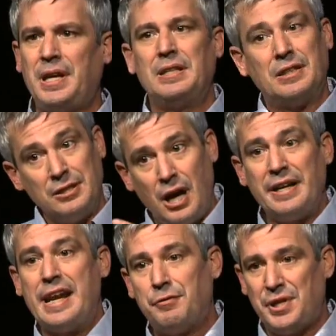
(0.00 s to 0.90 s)
that not
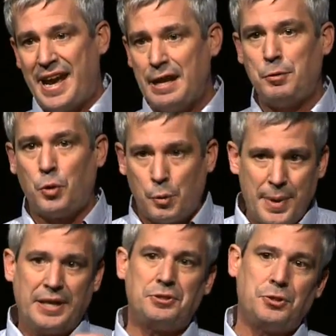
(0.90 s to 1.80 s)
every animal will
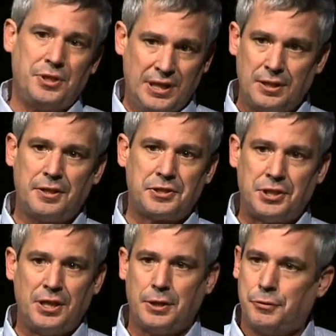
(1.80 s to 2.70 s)
make it to the end of the
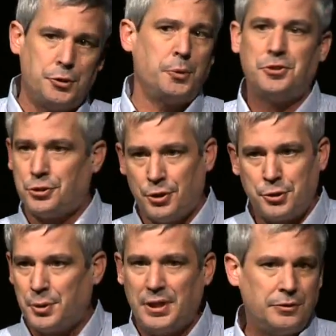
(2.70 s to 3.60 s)
study. If you're doing
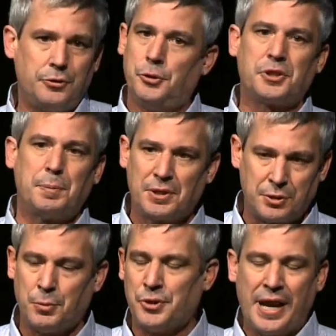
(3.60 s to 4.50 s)
surgery and you expect some
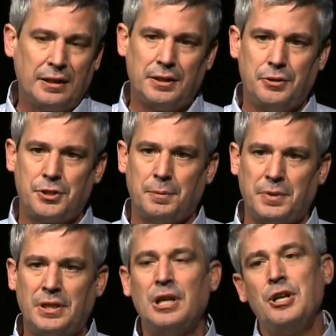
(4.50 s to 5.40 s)
mortality or something,
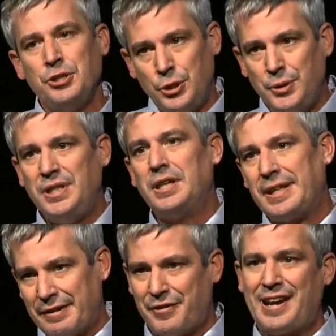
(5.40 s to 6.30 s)
you need to
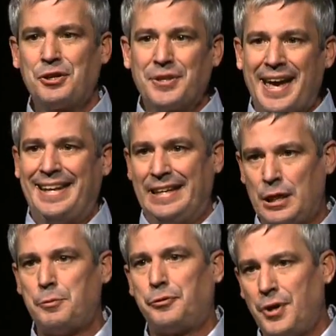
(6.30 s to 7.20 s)
factor that in up
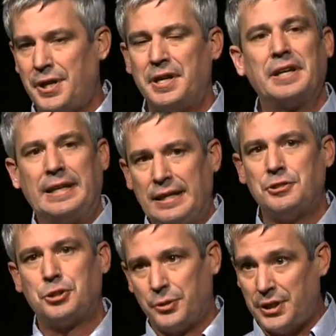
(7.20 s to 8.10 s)
front, again,
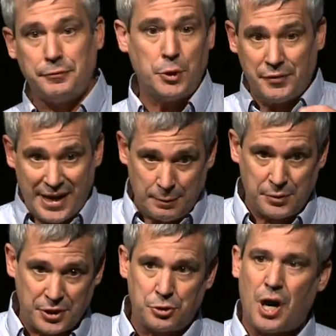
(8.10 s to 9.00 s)
so that if you have animals
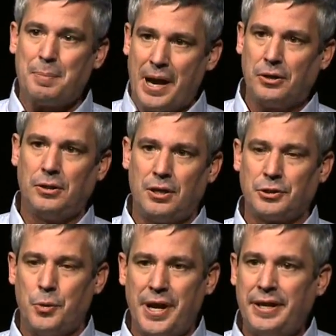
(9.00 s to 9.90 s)
that drop out along the
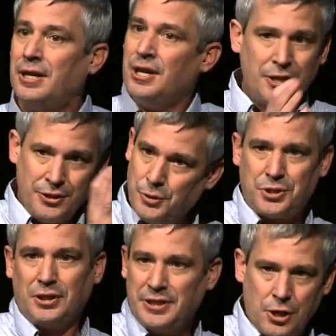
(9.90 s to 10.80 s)
way, you
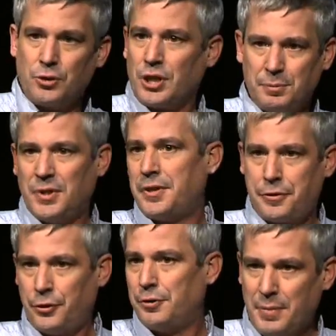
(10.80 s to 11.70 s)
suddenly don't come to the
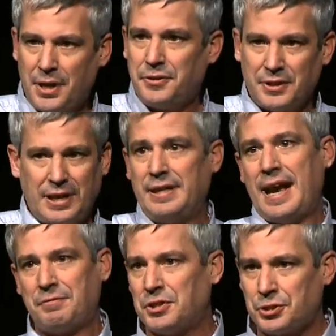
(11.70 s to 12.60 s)
3rd month and have
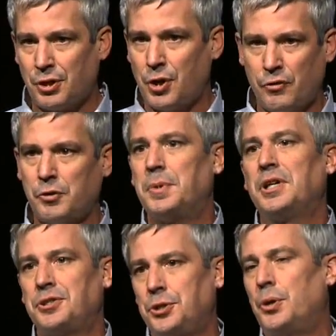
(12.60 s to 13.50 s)
to start over
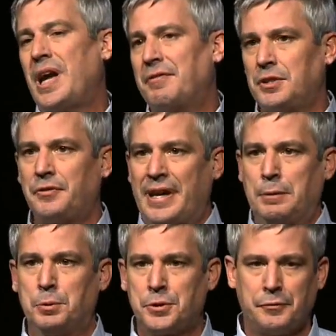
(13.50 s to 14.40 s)
because you don't have enough
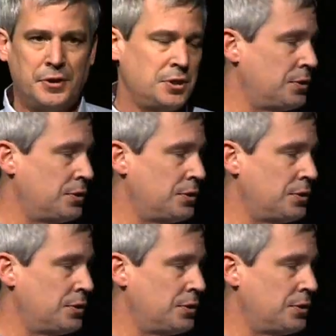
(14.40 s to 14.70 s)
animals to finish the